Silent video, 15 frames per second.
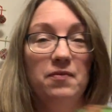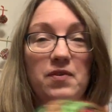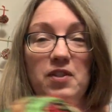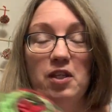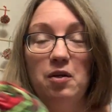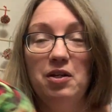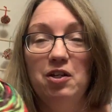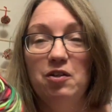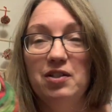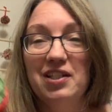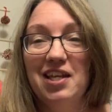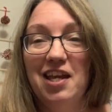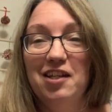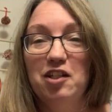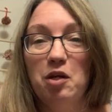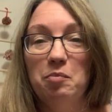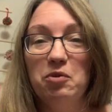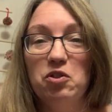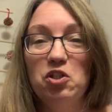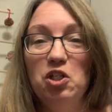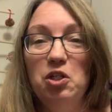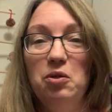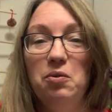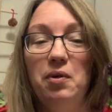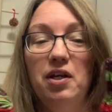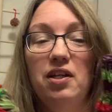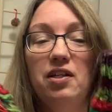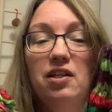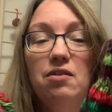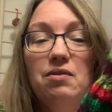So here's cake number two,
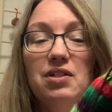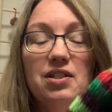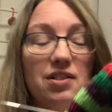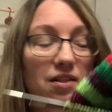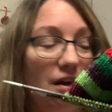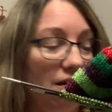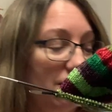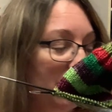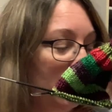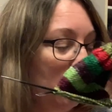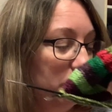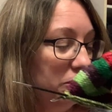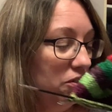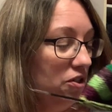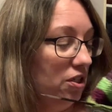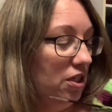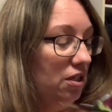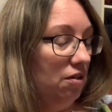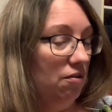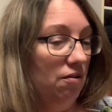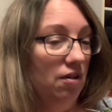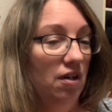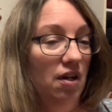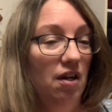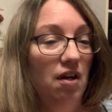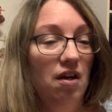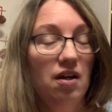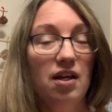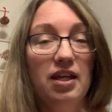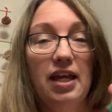and here is sock number two.
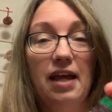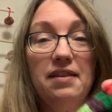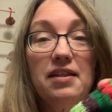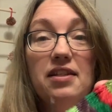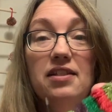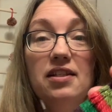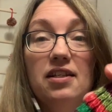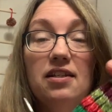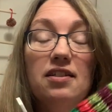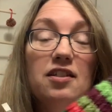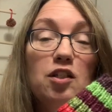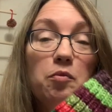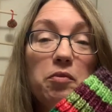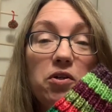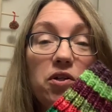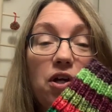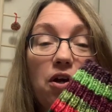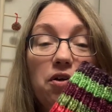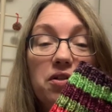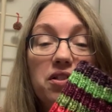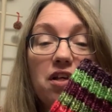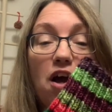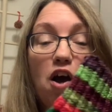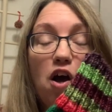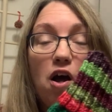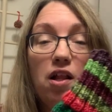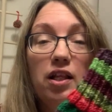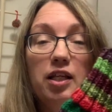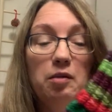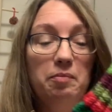Again, this is Timber Yarns
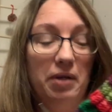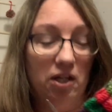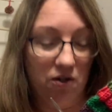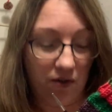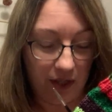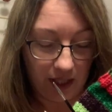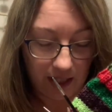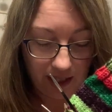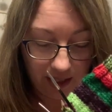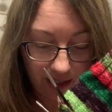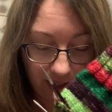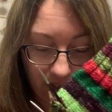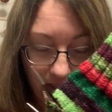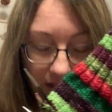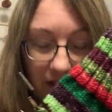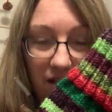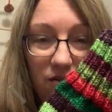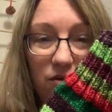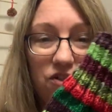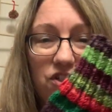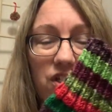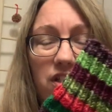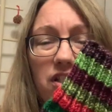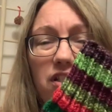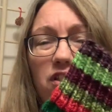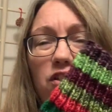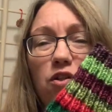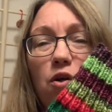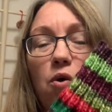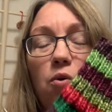Holly Berry, which is
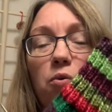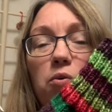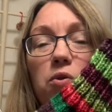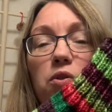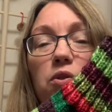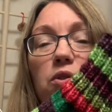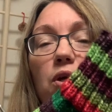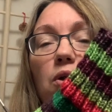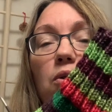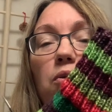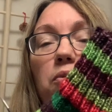so, so